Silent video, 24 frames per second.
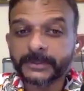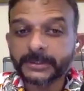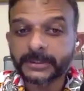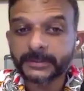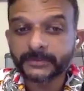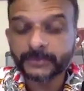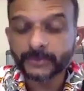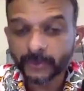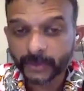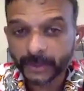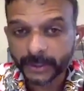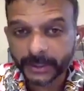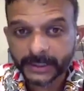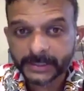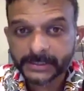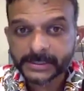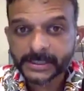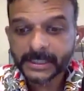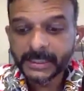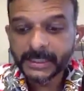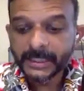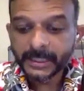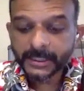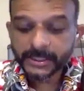communities.
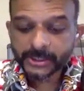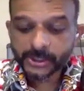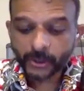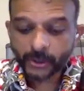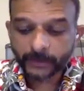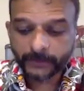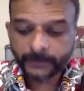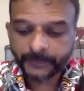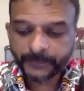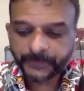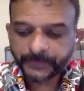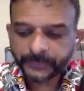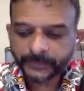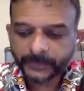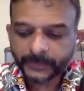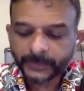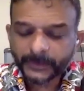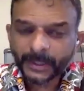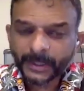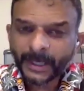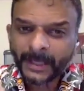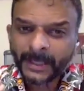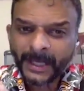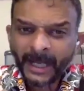So,
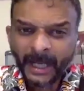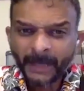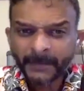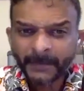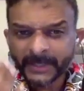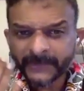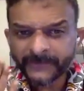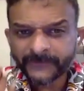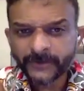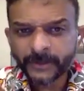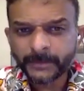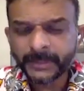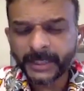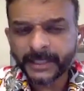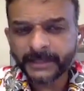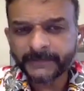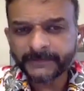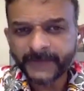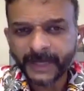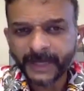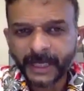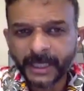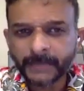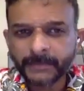coming from an
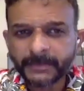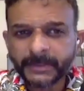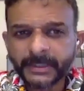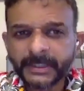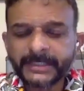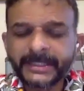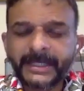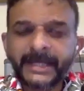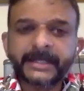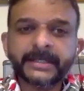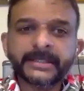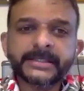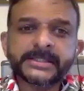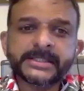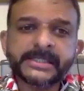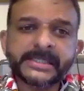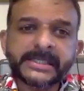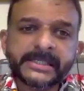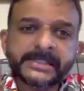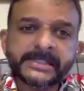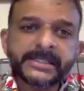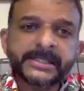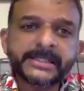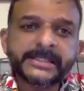environment that
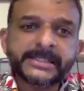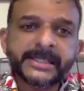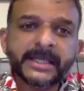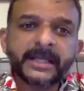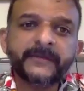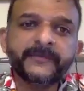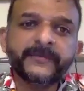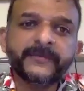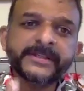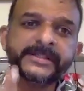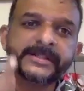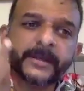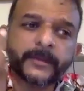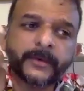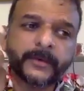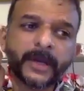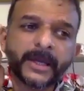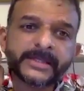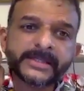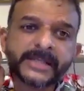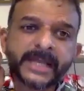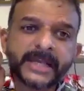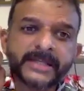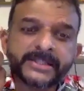sees itself
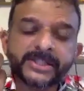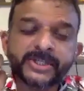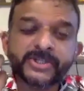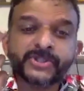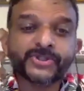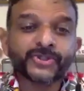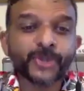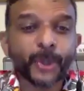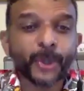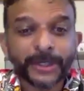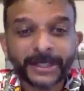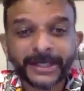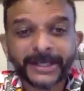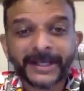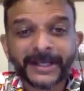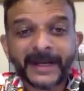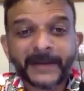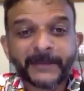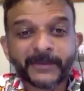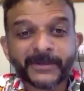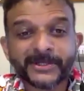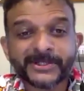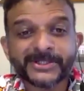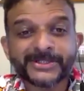as the sonic
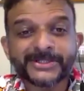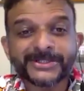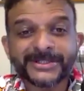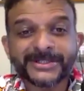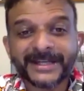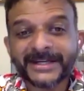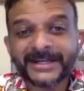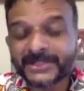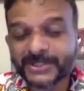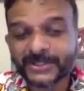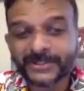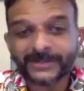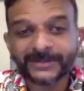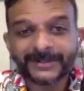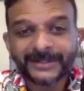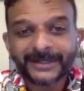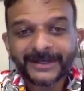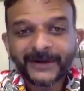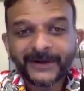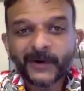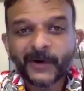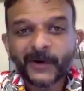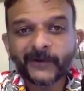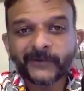representation
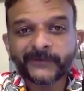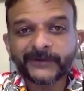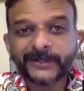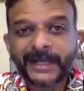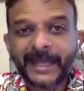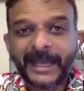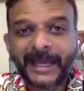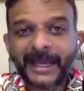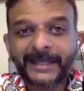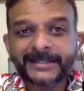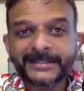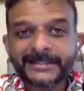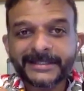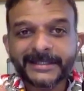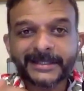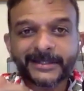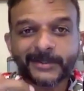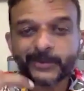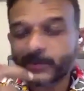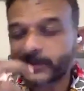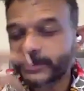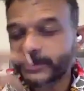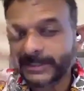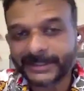of an
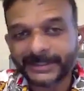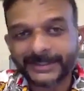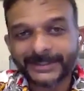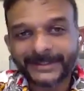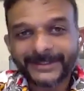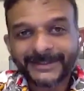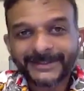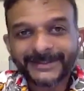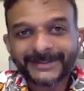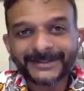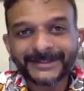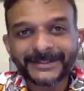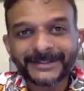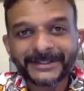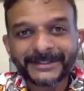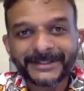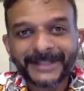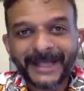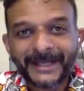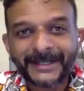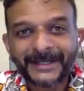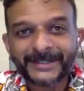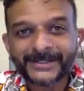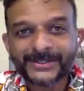antiquity
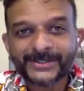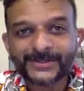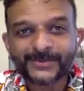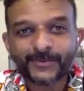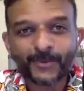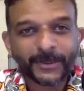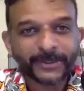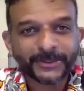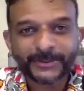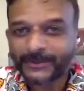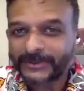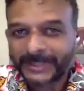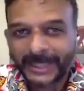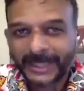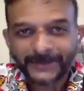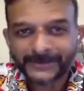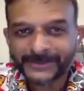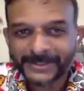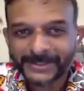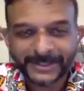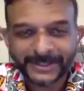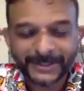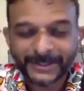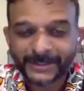that is,
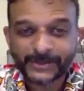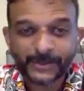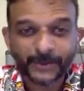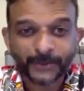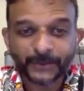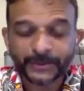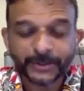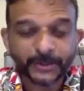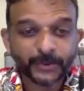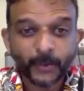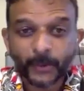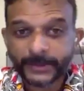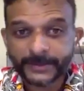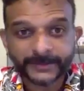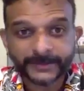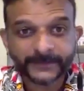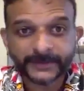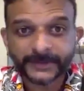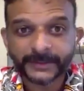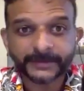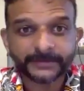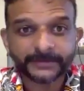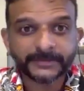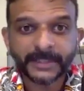2,000 years old or
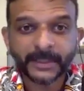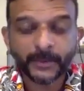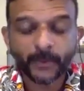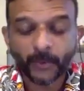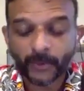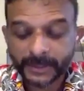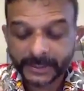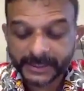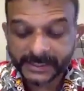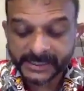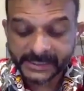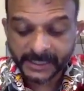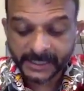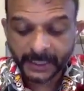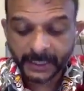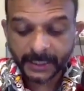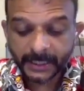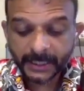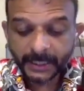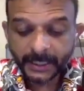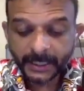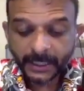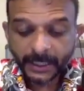whatever they want to say,